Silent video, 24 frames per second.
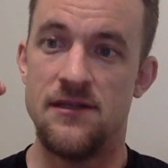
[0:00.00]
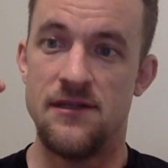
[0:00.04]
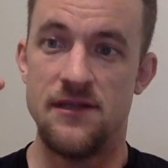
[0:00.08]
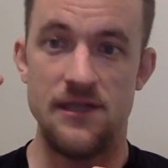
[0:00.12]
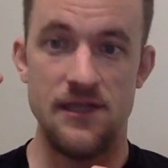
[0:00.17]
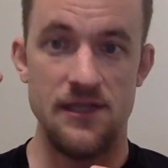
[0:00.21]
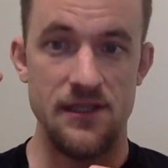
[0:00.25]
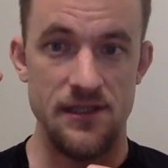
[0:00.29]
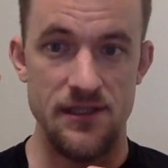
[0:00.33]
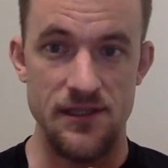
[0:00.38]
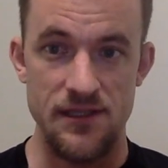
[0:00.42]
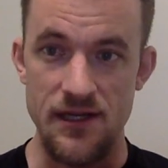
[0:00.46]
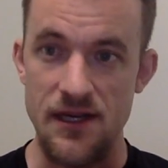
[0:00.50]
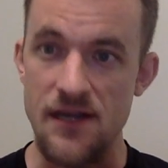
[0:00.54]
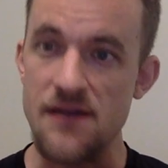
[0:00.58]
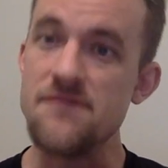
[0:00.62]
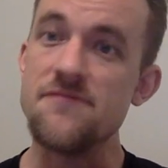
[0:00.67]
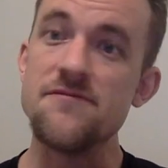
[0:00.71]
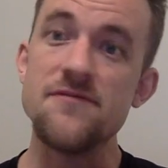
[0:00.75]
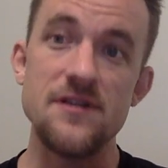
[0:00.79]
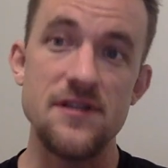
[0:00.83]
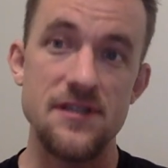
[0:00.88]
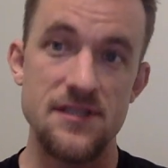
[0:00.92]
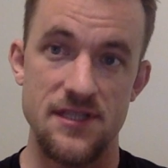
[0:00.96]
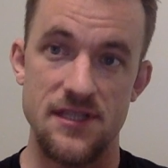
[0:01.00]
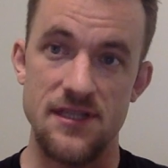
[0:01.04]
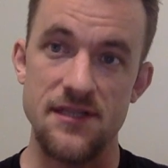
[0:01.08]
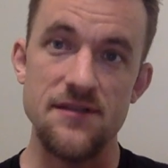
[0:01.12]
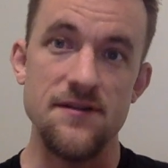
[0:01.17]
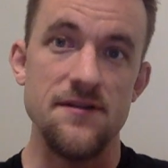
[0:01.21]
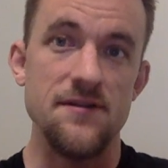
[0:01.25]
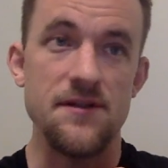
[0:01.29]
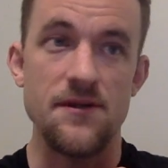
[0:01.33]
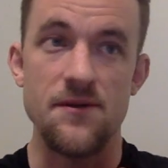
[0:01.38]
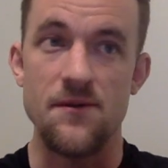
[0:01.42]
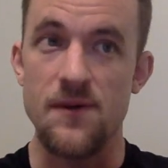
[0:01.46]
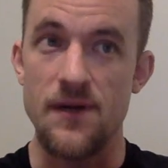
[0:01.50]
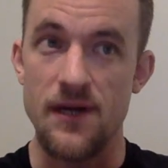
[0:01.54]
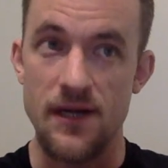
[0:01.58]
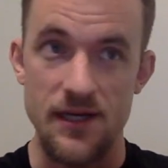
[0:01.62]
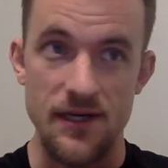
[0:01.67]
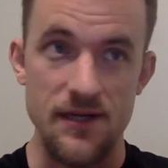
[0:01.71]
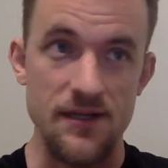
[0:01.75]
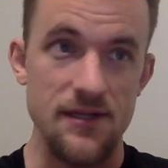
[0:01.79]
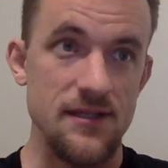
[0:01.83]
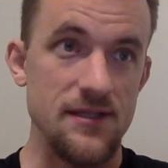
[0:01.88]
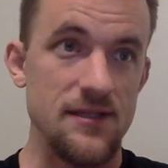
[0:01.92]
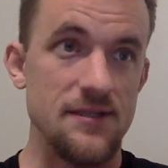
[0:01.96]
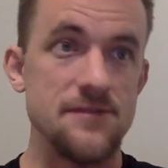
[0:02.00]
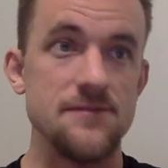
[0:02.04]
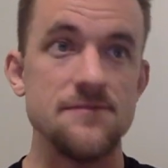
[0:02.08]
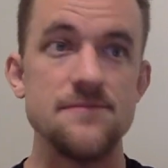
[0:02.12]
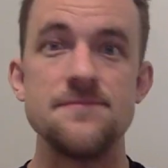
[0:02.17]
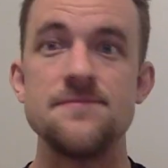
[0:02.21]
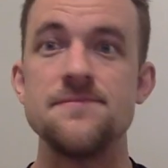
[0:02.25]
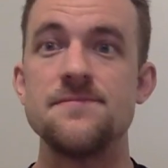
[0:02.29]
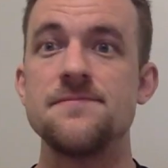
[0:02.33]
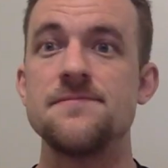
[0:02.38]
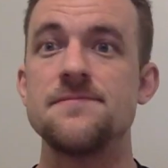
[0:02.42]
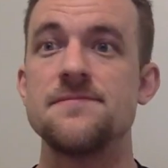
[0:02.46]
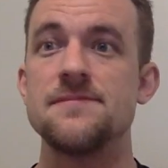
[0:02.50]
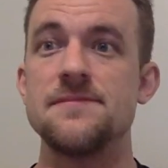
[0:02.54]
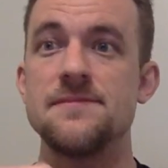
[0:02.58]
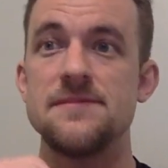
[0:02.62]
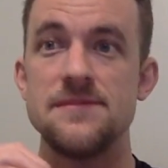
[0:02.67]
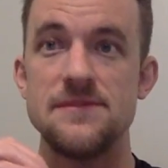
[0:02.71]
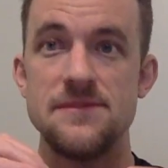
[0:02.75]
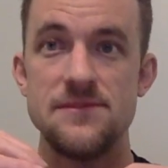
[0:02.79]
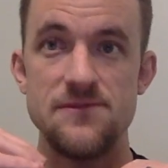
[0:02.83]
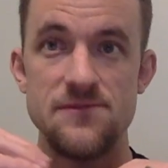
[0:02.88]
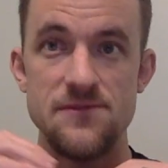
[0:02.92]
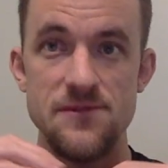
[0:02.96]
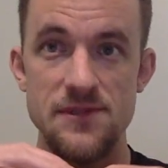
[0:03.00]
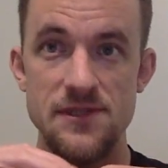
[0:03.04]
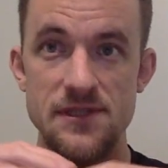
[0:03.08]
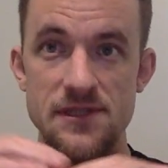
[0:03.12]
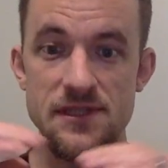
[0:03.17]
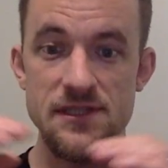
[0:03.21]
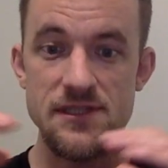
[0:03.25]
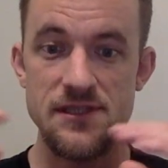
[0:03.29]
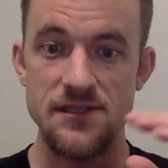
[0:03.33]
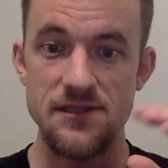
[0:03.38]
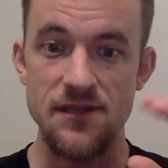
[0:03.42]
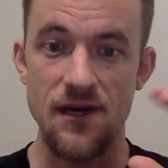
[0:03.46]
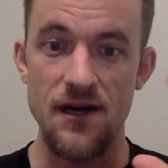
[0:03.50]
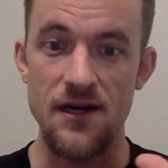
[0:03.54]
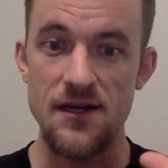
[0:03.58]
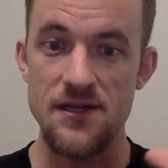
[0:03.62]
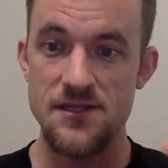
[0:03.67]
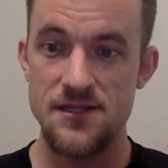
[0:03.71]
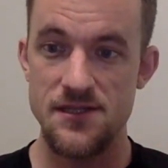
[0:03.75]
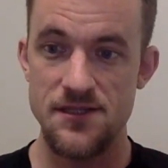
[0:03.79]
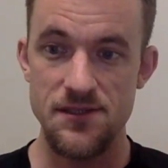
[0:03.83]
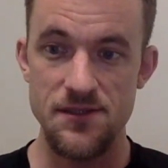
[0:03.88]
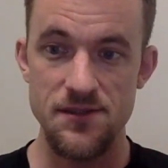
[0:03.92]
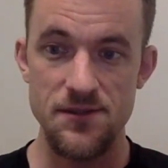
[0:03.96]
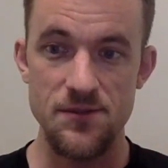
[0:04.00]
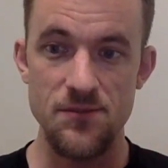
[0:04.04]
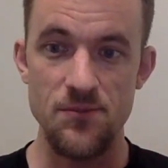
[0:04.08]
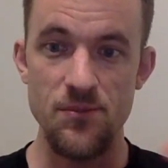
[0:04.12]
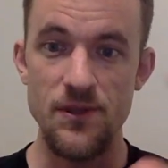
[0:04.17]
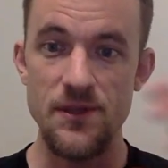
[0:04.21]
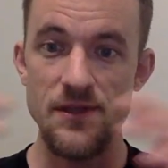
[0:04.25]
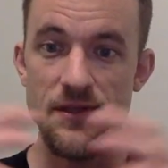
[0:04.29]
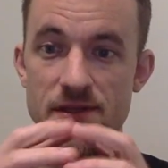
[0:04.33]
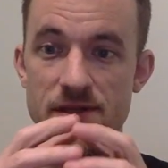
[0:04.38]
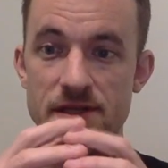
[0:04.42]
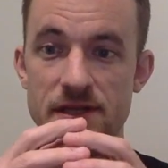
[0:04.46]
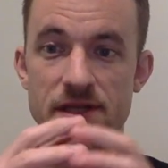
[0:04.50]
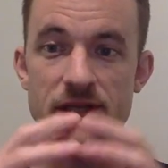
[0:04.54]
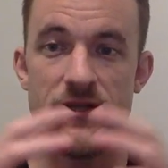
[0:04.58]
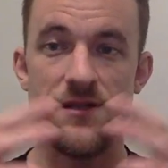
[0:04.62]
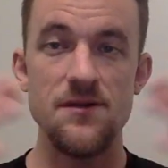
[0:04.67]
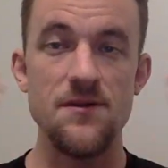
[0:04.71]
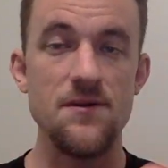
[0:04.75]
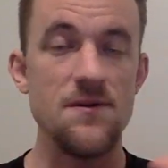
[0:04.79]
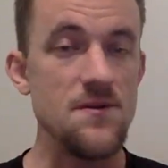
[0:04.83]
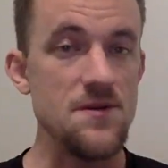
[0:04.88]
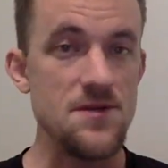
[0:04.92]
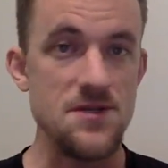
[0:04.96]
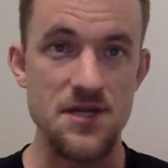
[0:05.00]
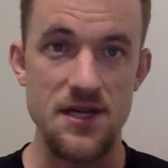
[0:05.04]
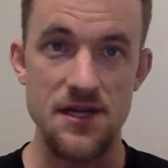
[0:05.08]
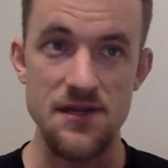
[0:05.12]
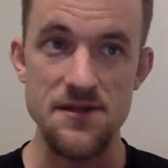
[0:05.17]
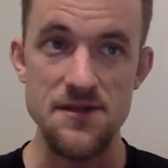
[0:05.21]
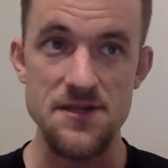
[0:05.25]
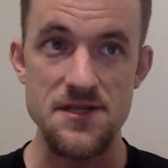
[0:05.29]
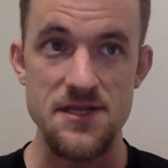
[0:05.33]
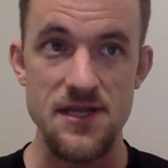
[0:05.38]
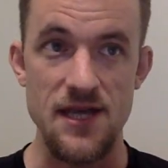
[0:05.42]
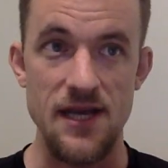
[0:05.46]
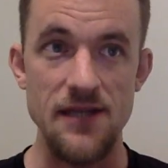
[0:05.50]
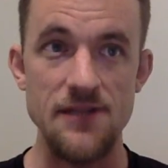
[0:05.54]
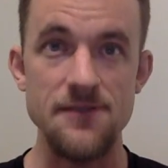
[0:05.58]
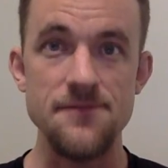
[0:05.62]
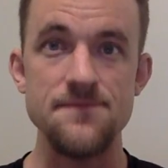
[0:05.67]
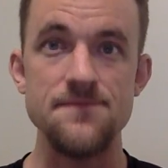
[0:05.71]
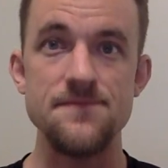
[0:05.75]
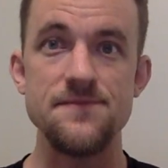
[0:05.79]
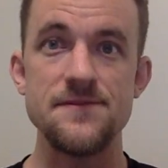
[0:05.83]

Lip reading: in every skill they're working on really starts to build a huge skill set.